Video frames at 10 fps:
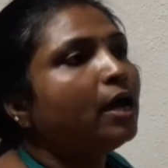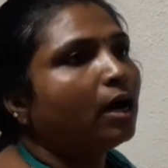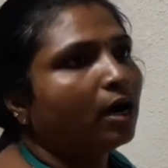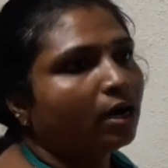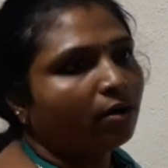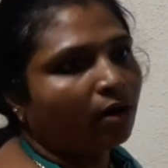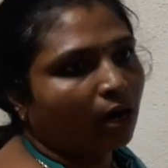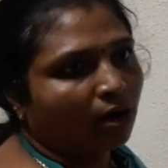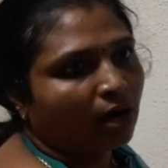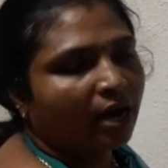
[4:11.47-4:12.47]

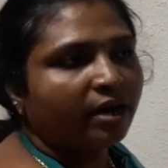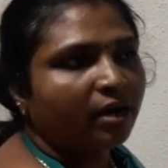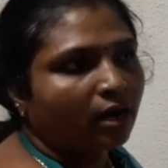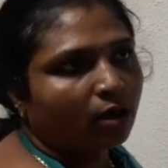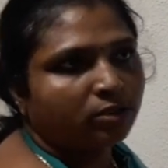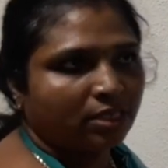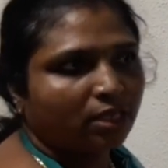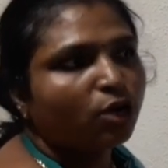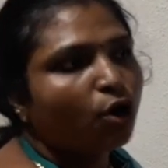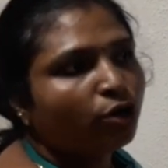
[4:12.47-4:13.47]
and
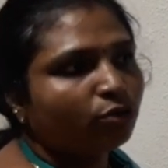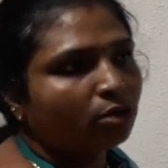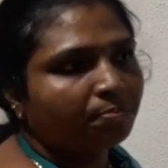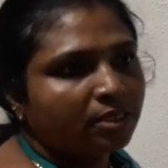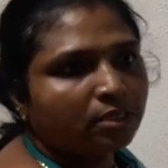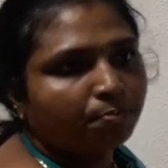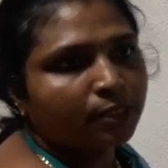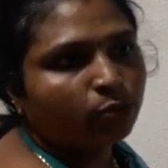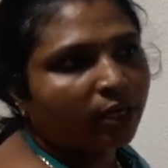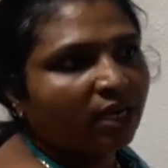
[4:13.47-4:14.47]
sticking on to the
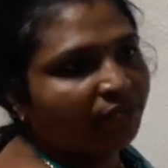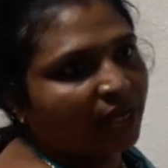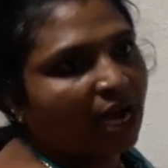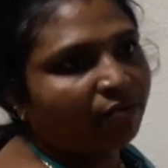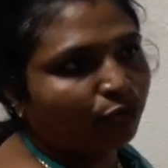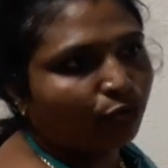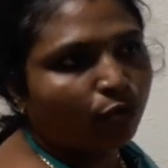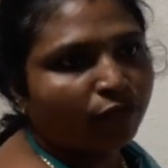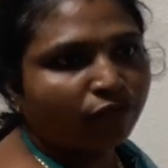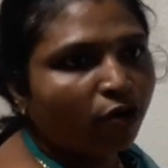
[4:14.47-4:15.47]
principles only, we have to
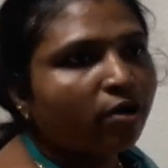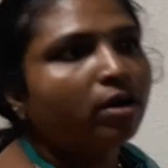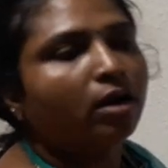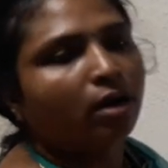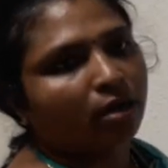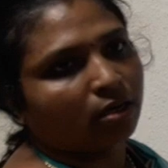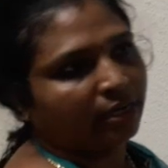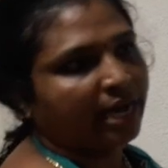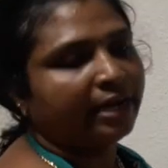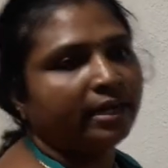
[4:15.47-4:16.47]
go for
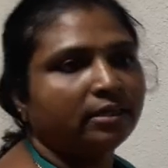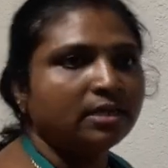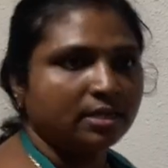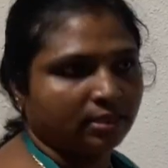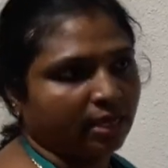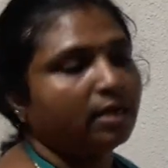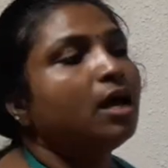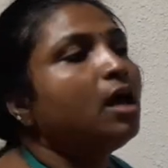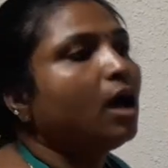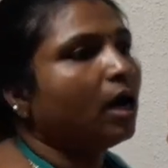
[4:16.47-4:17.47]
creating the design.
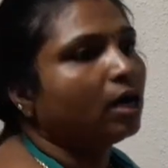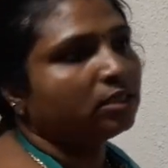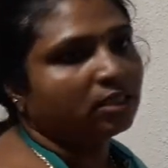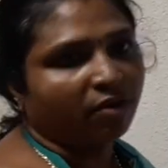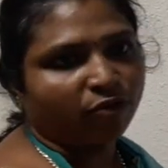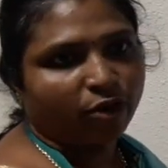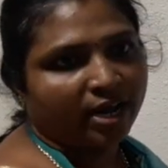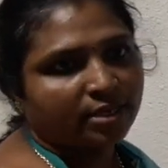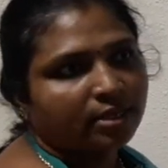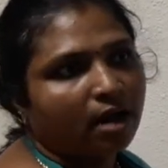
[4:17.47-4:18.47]
Say for
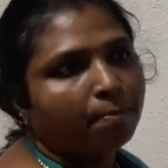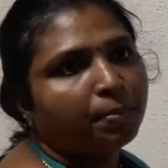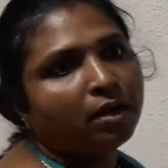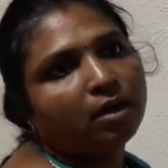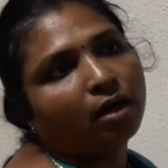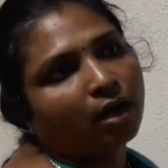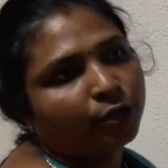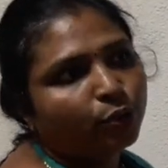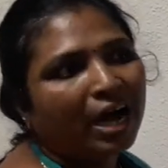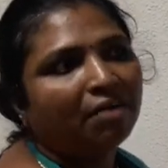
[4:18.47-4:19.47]
example,
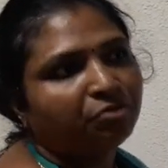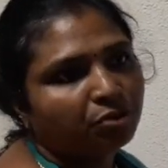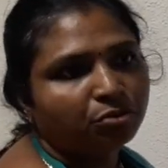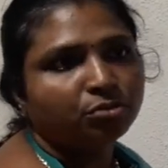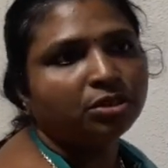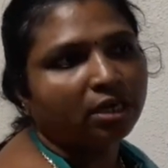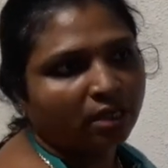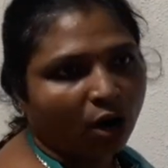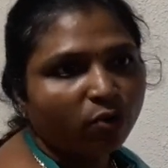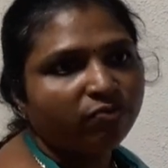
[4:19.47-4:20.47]
you have to use a
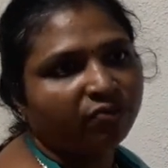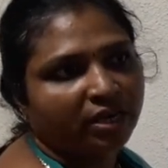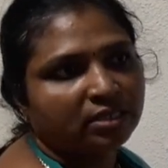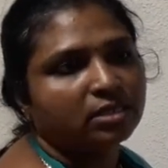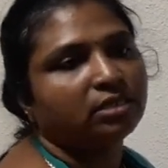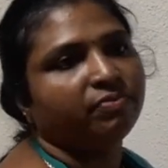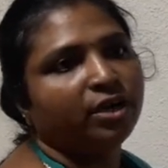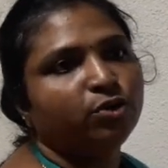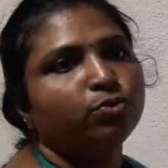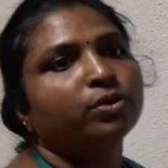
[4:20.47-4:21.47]
noun phrases
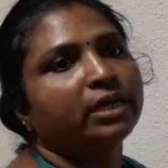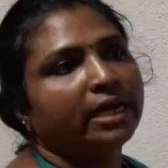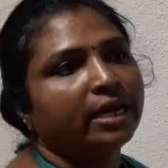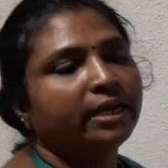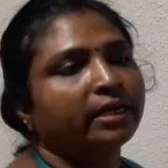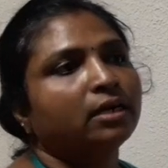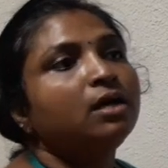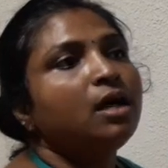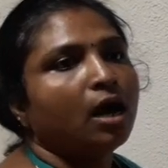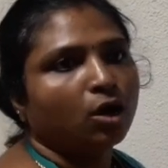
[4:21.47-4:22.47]
when you create
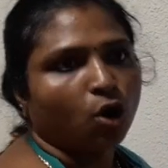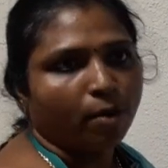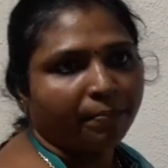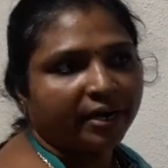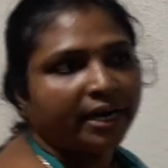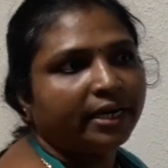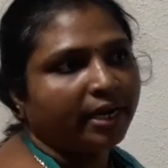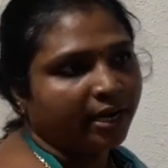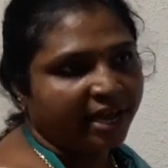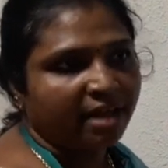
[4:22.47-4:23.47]
a component
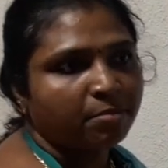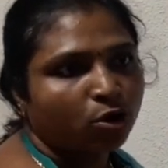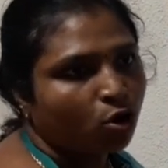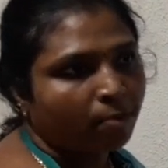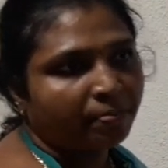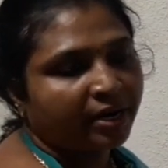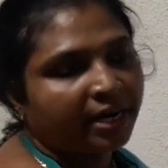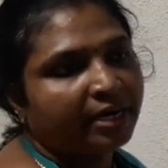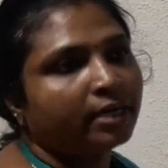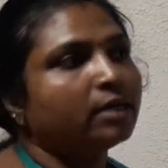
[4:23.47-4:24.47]
and name a
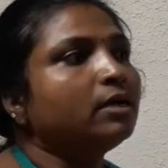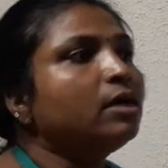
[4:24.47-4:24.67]
component.